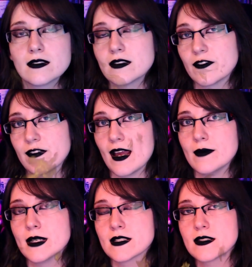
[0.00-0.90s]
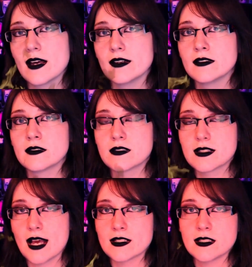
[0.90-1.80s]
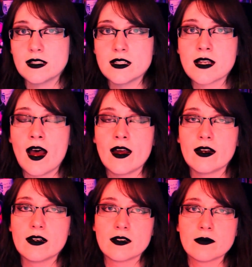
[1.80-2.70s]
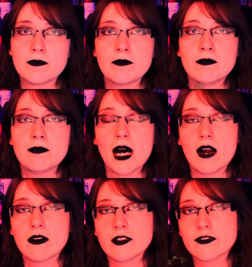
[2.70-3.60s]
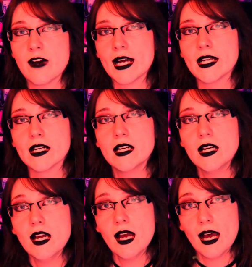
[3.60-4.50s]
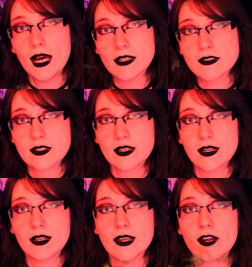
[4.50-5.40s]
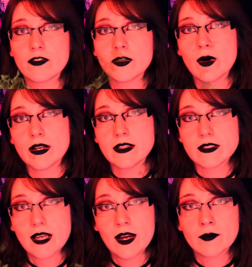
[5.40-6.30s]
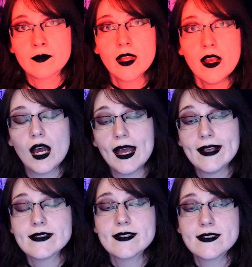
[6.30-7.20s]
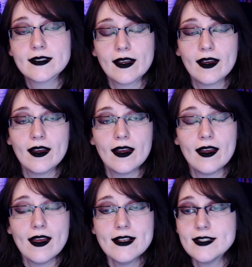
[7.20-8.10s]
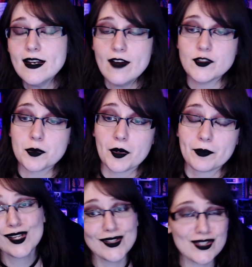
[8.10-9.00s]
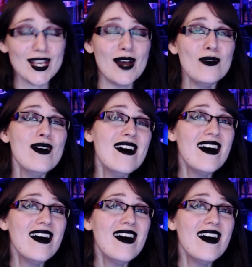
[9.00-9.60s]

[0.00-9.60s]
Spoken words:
the flame is then setting the entire bar on fire and killing everyone in the town. It's inevitable. So